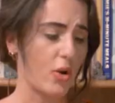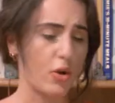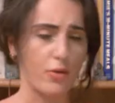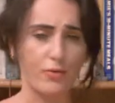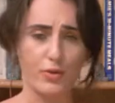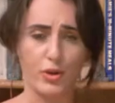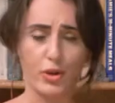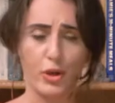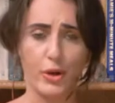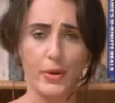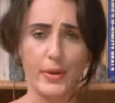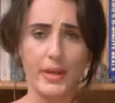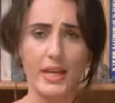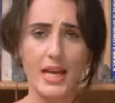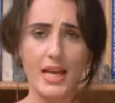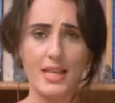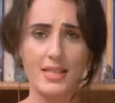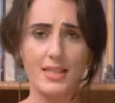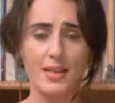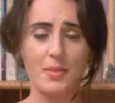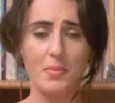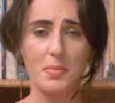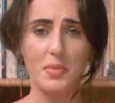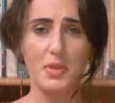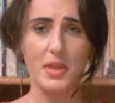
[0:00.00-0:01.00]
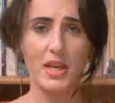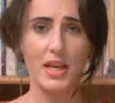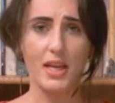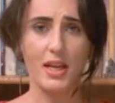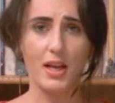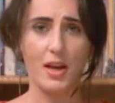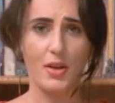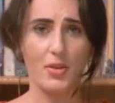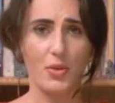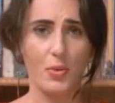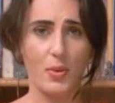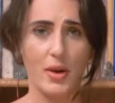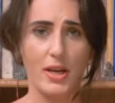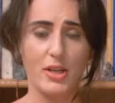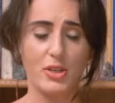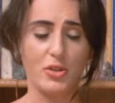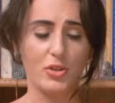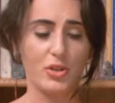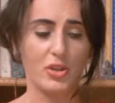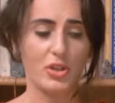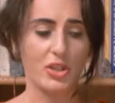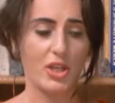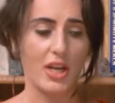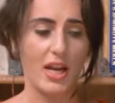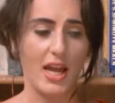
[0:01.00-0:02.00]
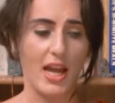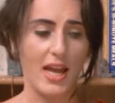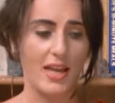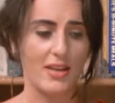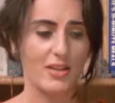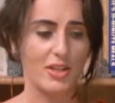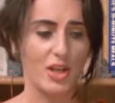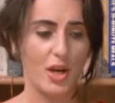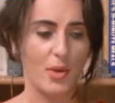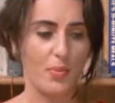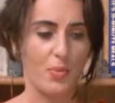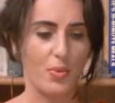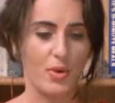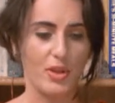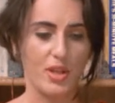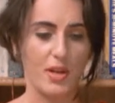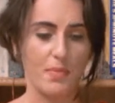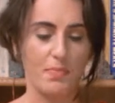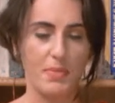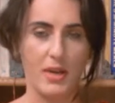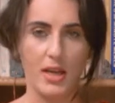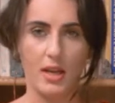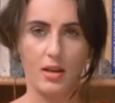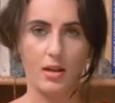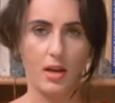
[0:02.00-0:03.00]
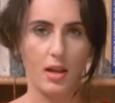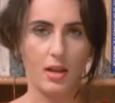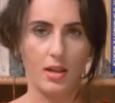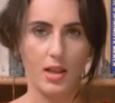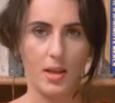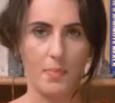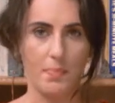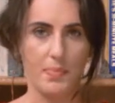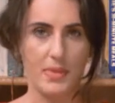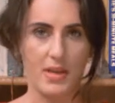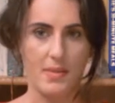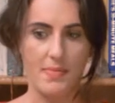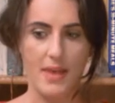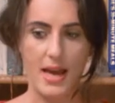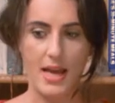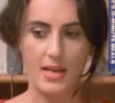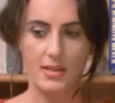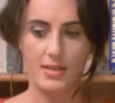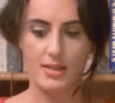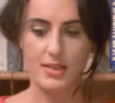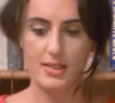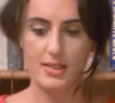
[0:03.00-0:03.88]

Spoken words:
off and go and get something, otherwise you're just going to end up with a big lumpy mess.